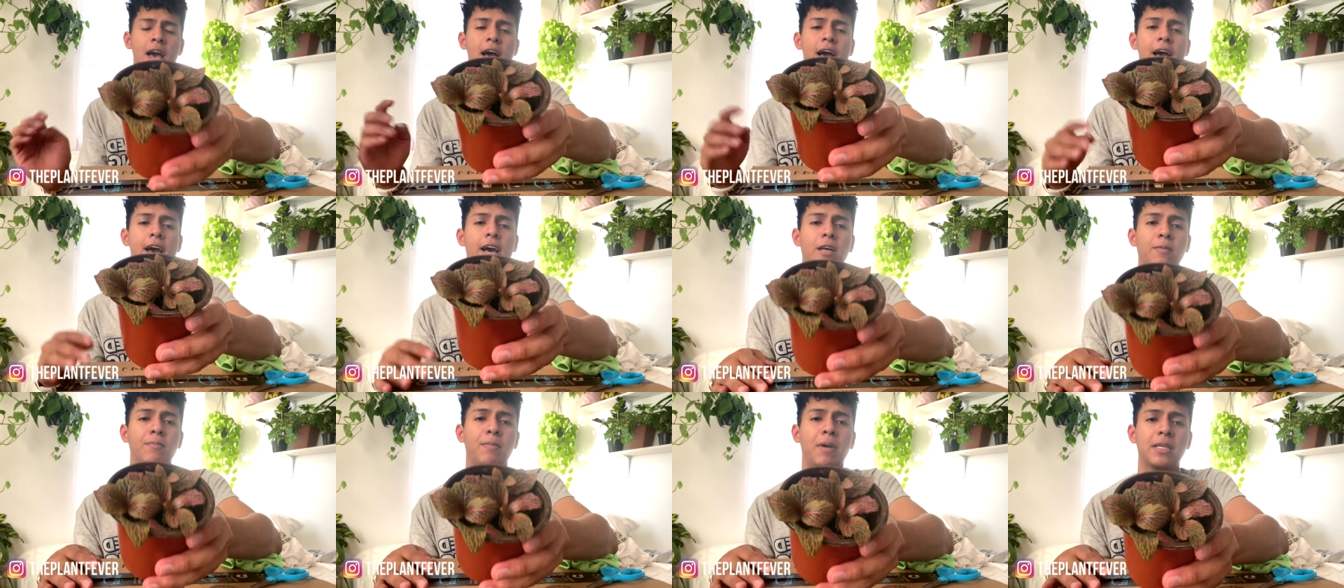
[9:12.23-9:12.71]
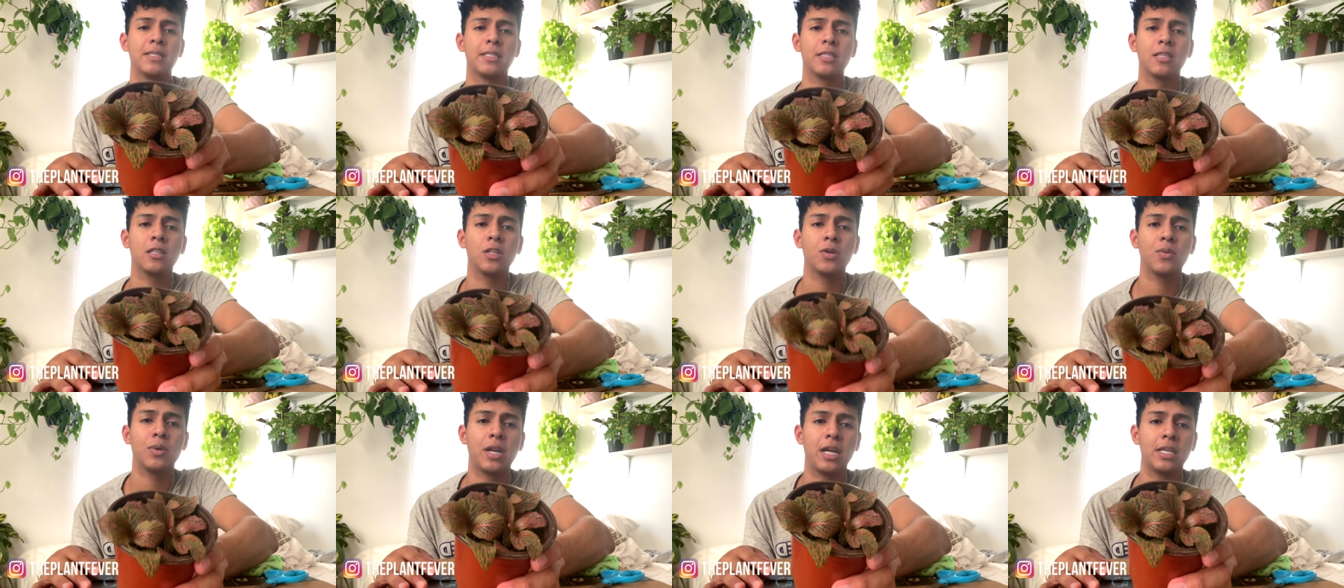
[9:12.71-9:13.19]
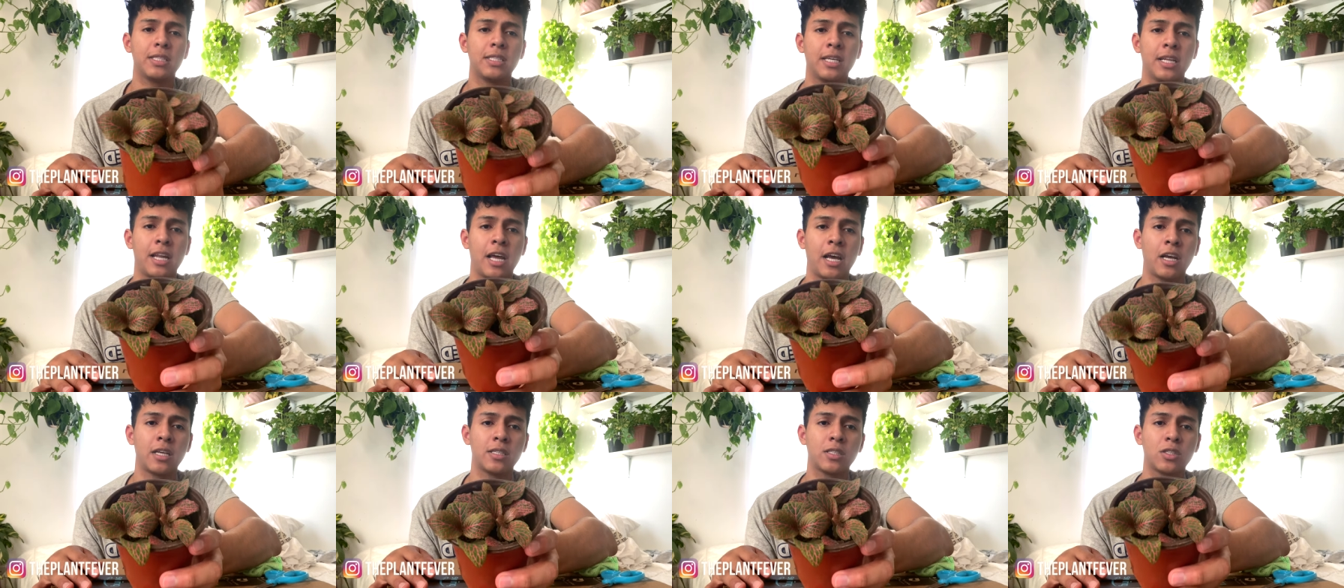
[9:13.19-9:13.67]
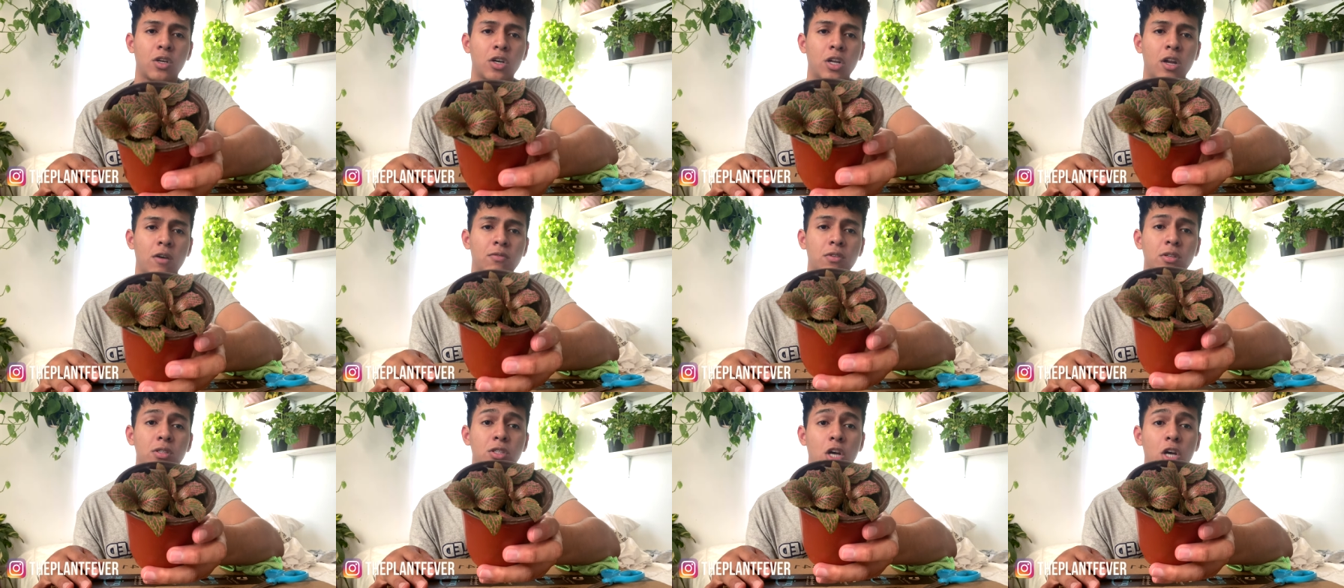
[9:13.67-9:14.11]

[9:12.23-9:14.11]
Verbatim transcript: And basically what I did, I just cut off the